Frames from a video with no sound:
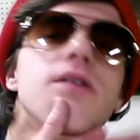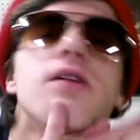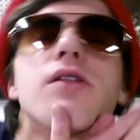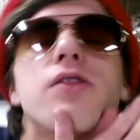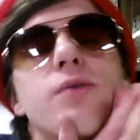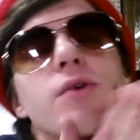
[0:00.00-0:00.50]

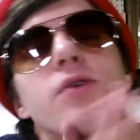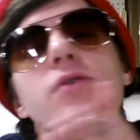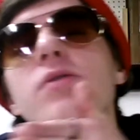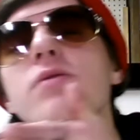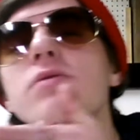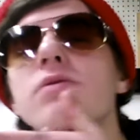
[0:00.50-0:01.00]

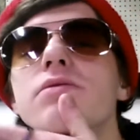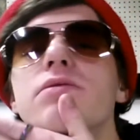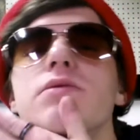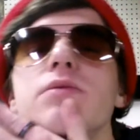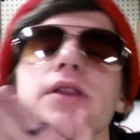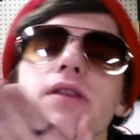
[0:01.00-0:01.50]
through
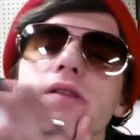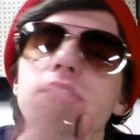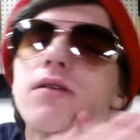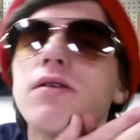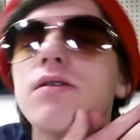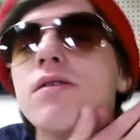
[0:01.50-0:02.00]
with
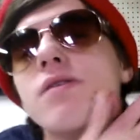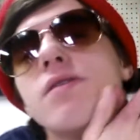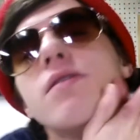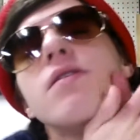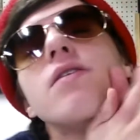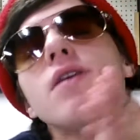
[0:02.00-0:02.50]

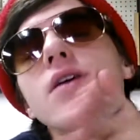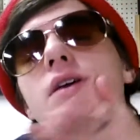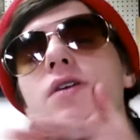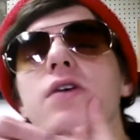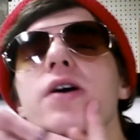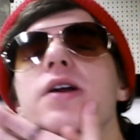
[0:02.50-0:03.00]

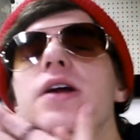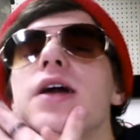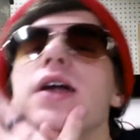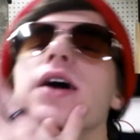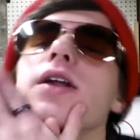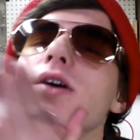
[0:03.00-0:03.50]
trying to get
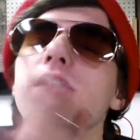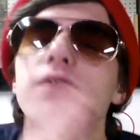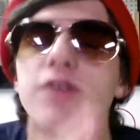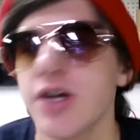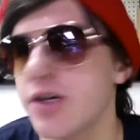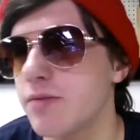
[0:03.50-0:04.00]
out of the
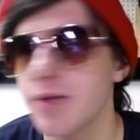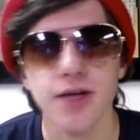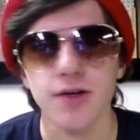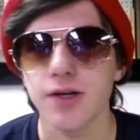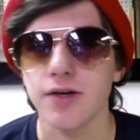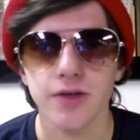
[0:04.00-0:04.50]
conversation, but you
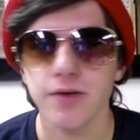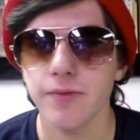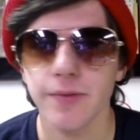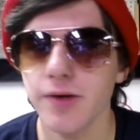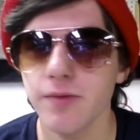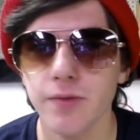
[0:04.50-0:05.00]
do.
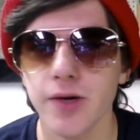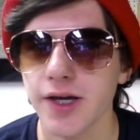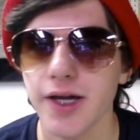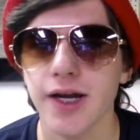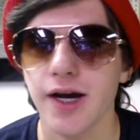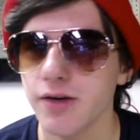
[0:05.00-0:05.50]
You want to get
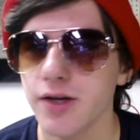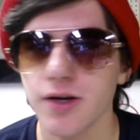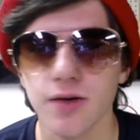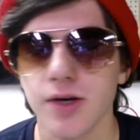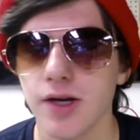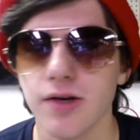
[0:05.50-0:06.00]
out. You don't
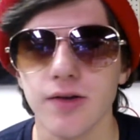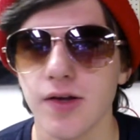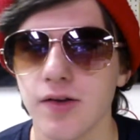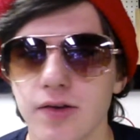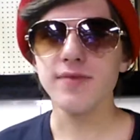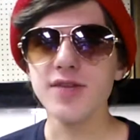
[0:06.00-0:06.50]
want to do
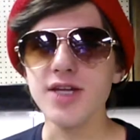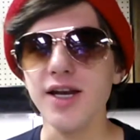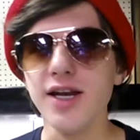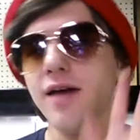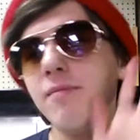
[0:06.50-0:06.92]
this. Number